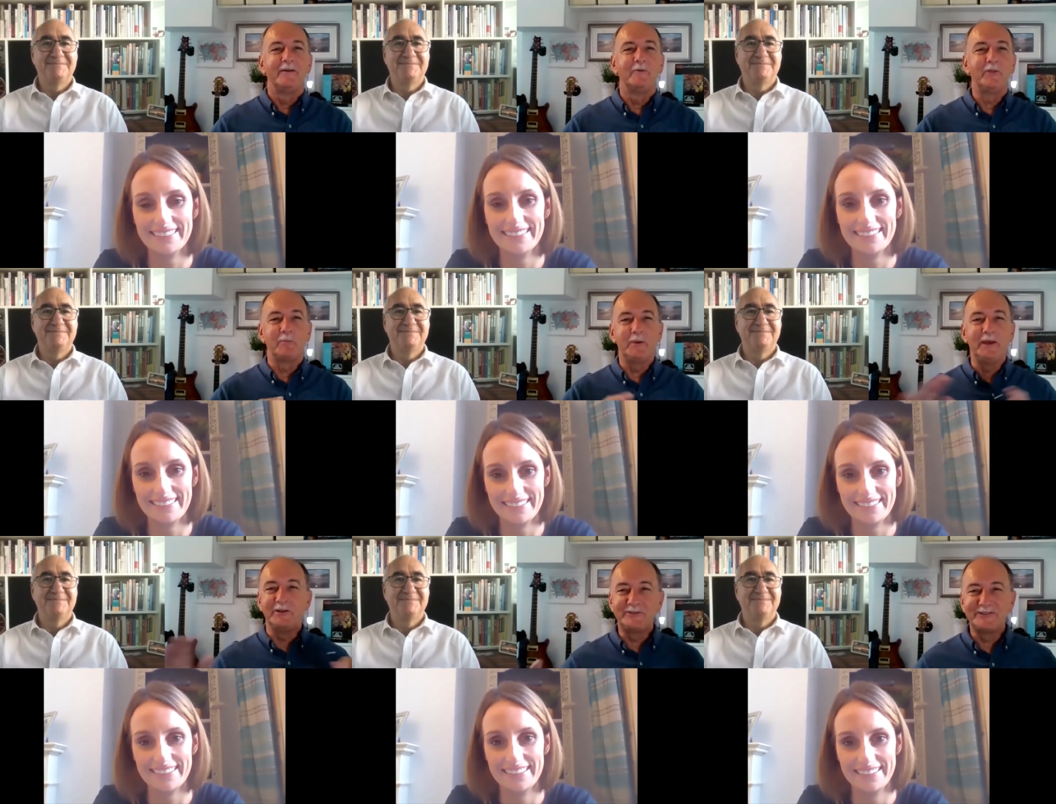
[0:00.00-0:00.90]
Speaker 1: with the
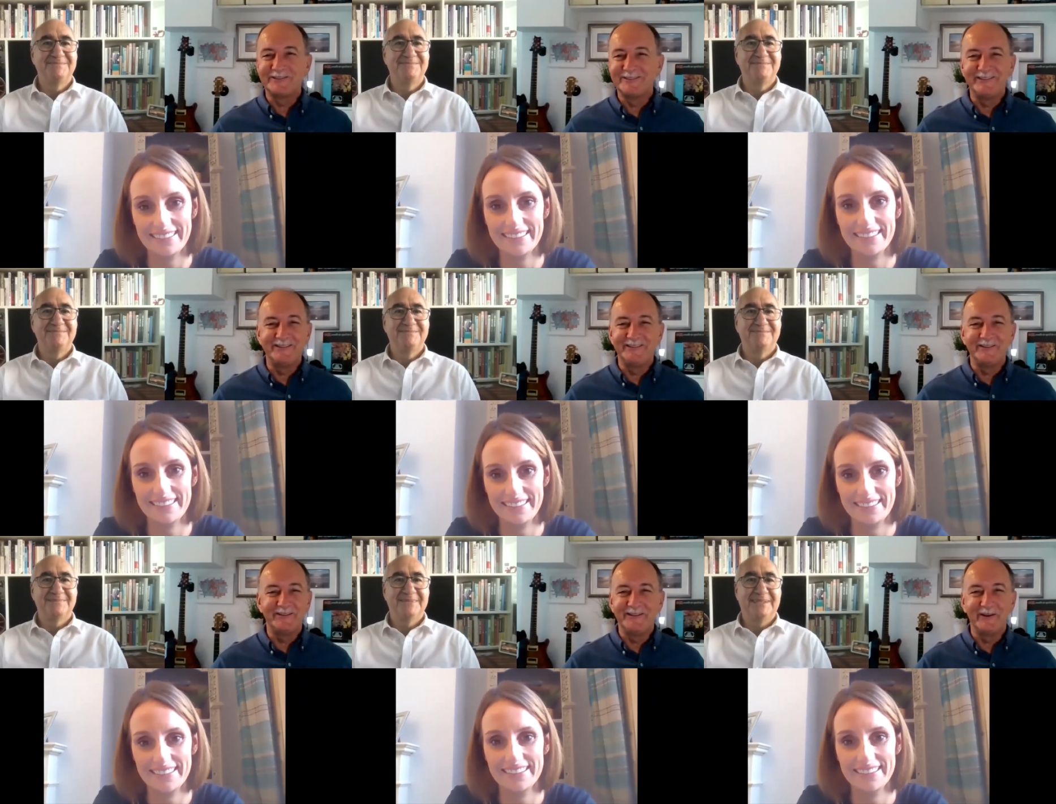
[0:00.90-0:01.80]
beach, you,
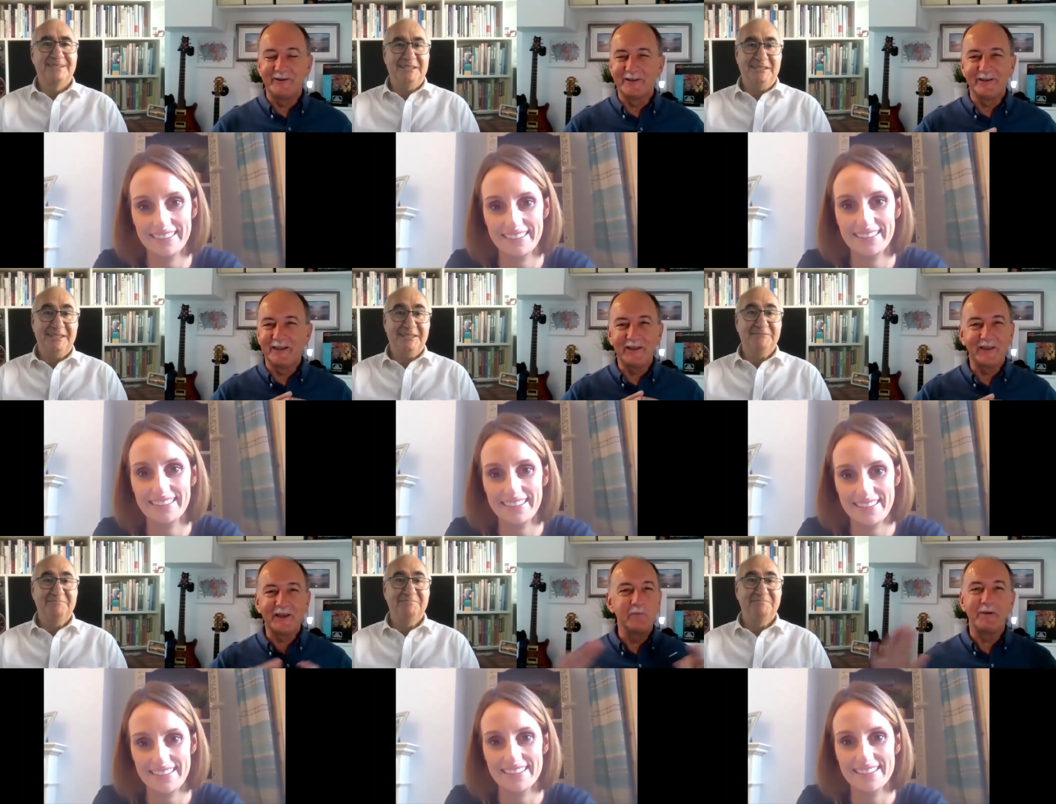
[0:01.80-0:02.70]
you, you, know, they,
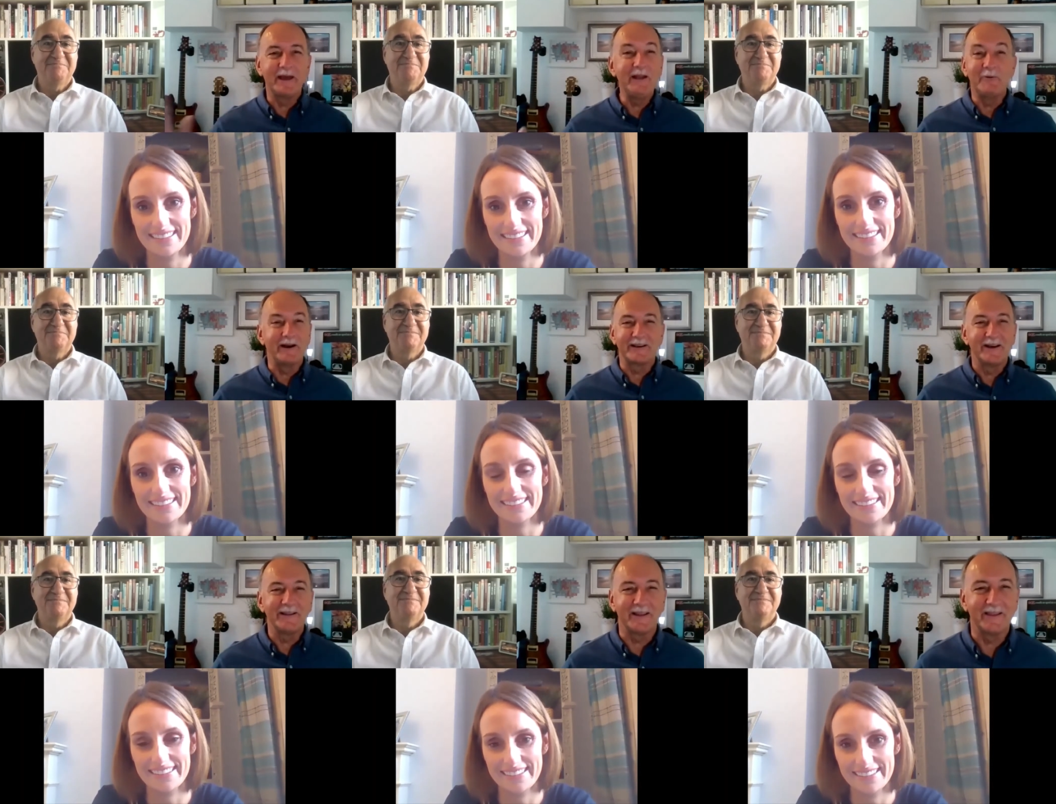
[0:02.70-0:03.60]
they can be anywhere,
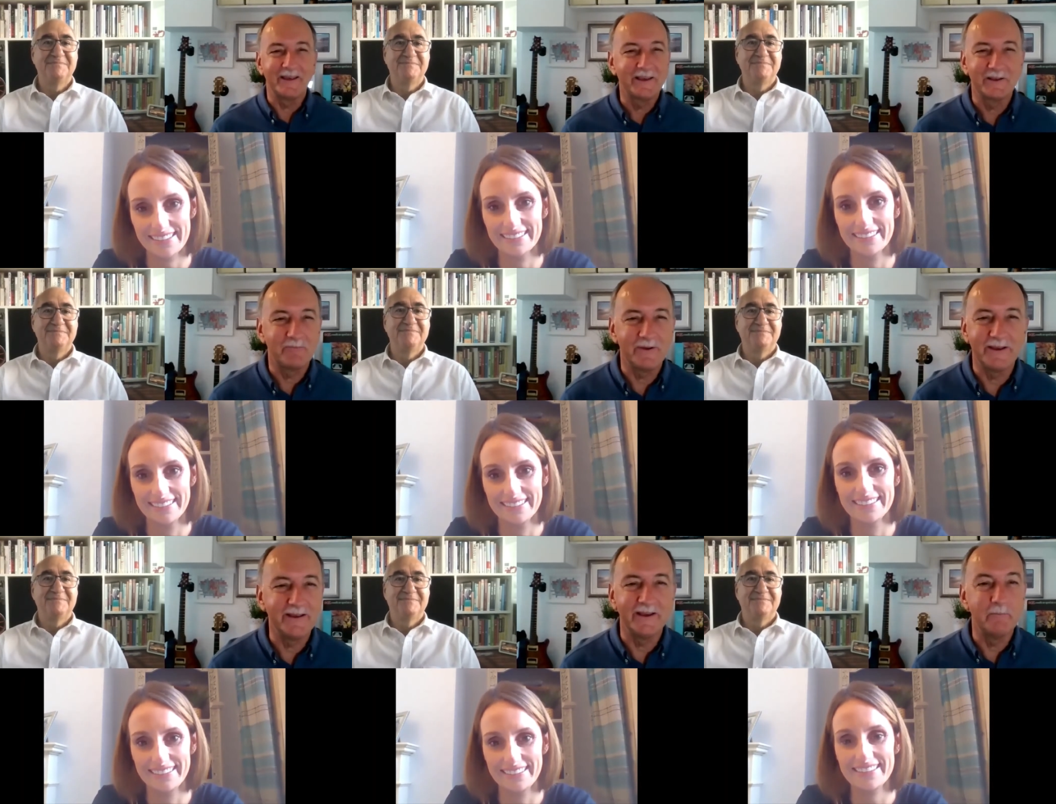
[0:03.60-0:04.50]
can't they? They could
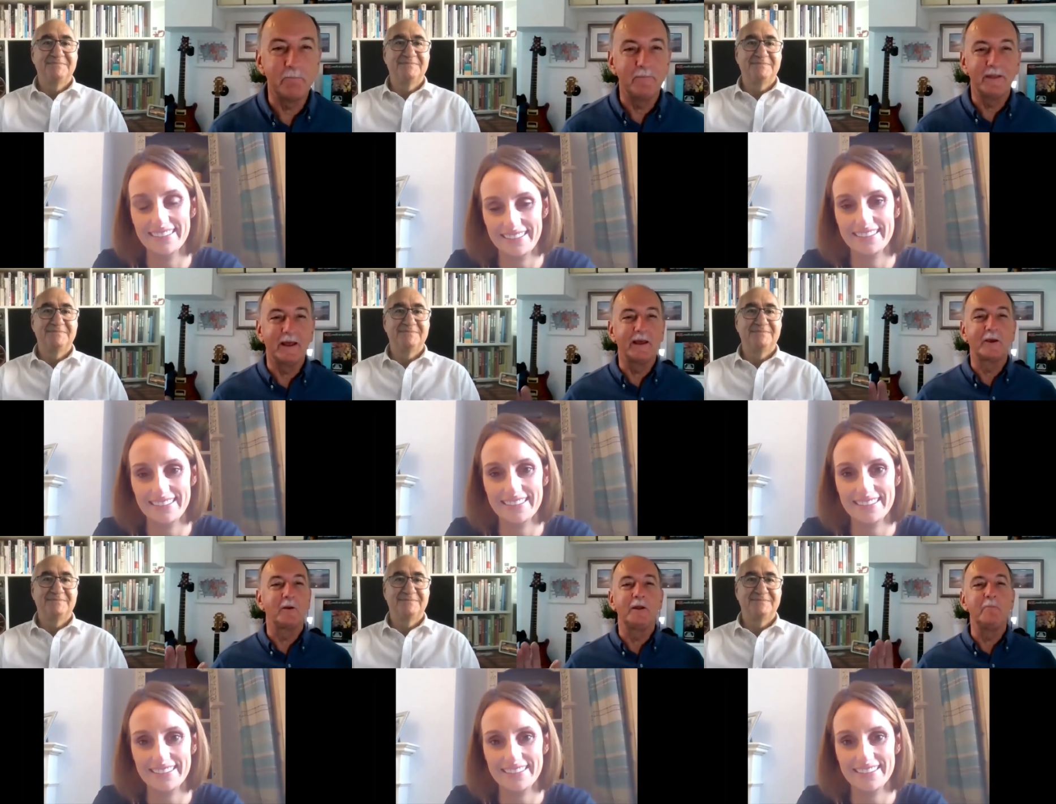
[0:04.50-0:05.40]
be in, they, they
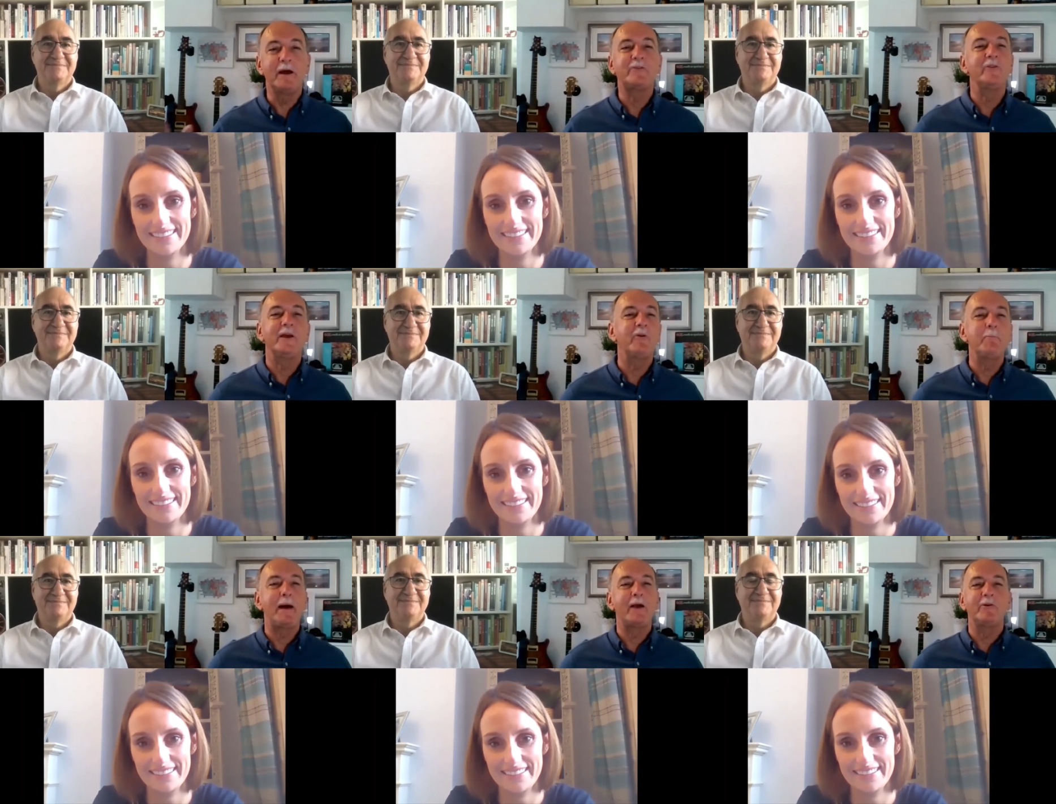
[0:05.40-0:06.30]
could imagine they're
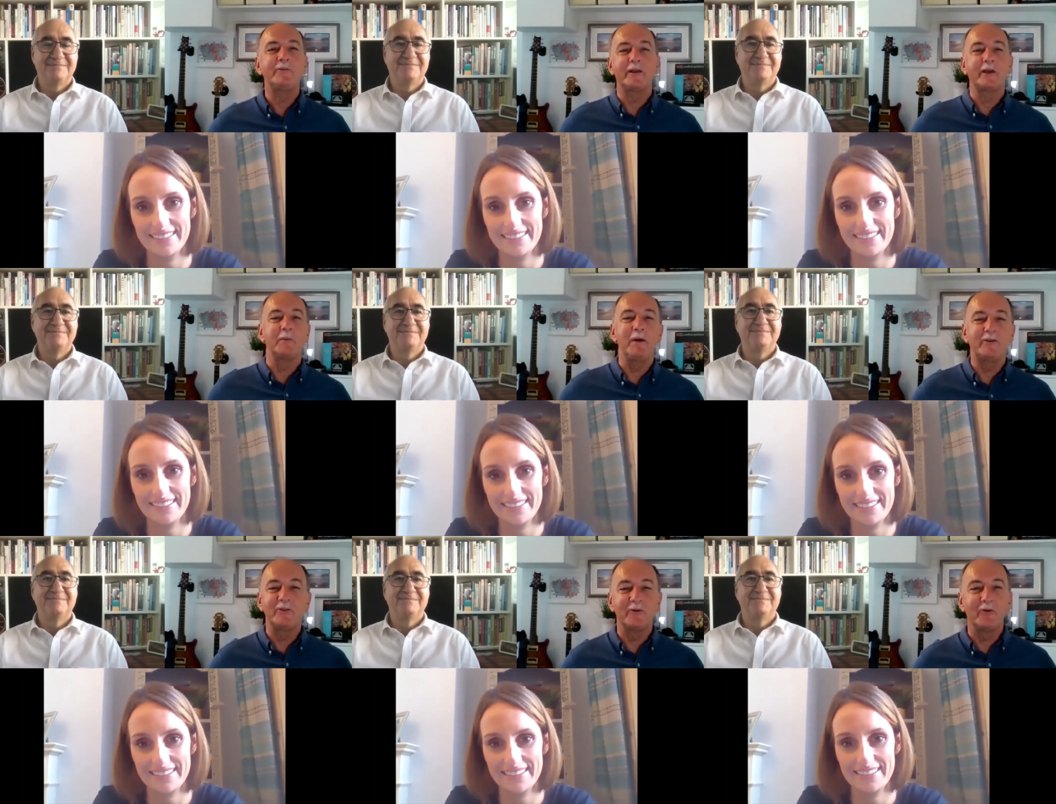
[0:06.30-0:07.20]
in Paris. They could
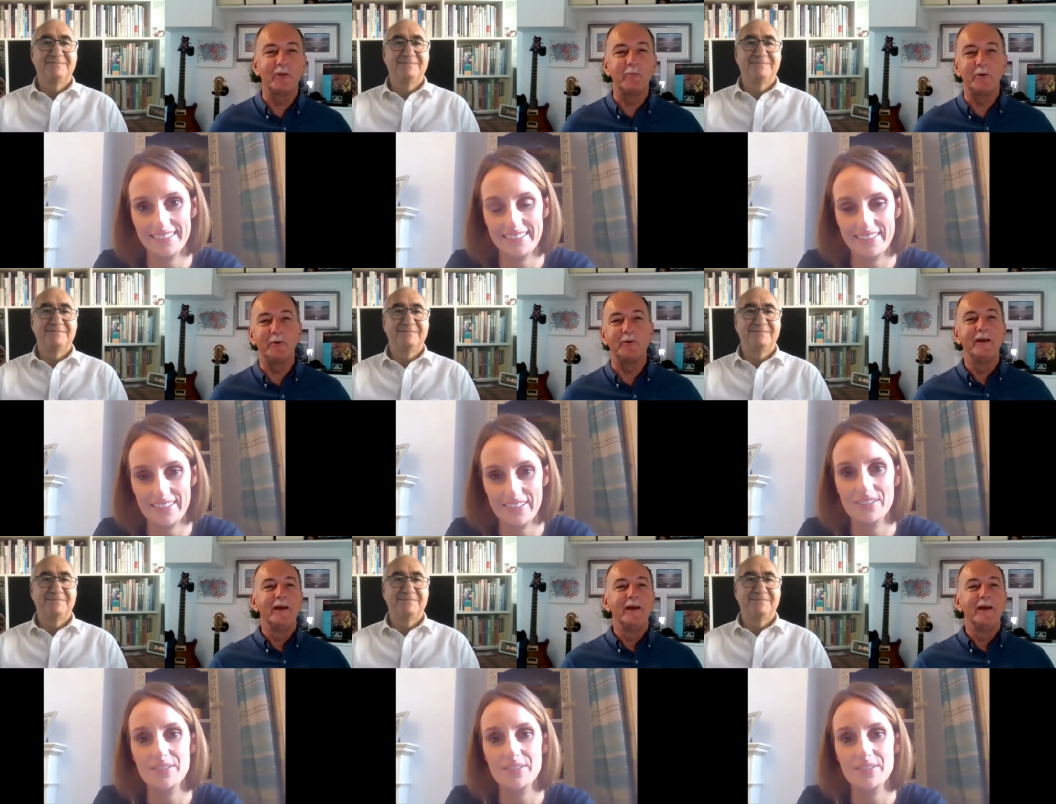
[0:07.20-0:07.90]
imagine they're on the moon.